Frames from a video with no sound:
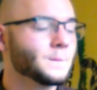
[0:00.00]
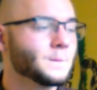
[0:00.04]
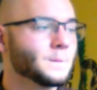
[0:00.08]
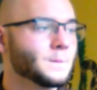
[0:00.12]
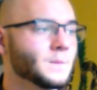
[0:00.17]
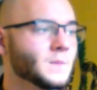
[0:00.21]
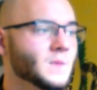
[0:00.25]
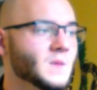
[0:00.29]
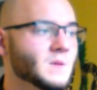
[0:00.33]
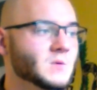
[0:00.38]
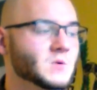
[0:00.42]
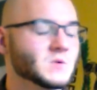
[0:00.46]

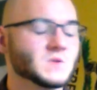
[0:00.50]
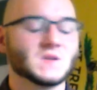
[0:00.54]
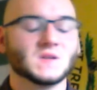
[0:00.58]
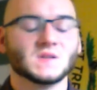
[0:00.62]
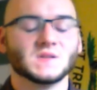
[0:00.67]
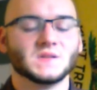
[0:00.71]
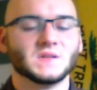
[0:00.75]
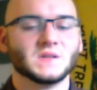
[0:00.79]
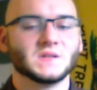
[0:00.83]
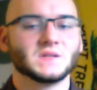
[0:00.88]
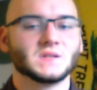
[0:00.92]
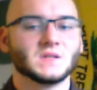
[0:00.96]
the most
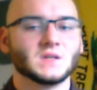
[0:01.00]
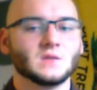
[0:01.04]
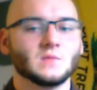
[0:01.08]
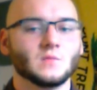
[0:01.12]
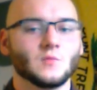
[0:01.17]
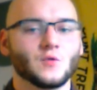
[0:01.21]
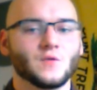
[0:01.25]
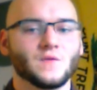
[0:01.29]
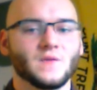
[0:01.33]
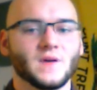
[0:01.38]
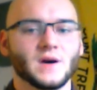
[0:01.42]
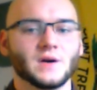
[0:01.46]
consistent
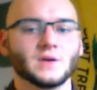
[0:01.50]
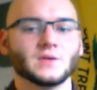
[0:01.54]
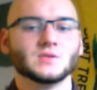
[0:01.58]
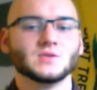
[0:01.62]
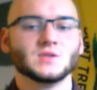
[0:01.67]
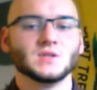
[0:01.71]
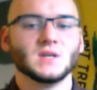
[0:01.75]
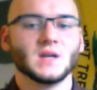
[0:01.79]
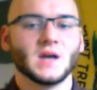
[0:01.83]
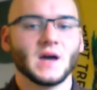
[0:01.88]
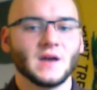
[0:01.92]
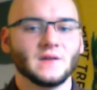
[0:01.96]

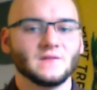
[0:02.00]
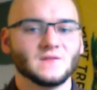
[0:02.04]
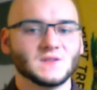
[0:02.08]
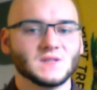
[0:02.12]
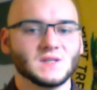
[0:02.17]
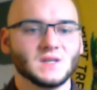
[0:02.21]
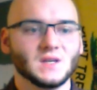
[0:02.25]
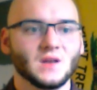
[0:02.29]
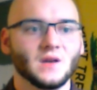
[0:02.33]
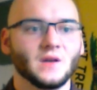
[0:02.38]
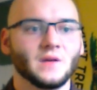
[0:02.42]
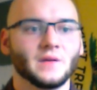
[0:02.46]
morphology I've
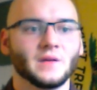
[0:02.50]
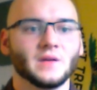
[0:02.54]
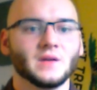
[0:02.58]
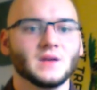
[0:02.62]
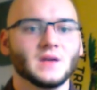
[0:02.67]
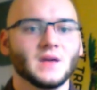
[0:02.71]
seen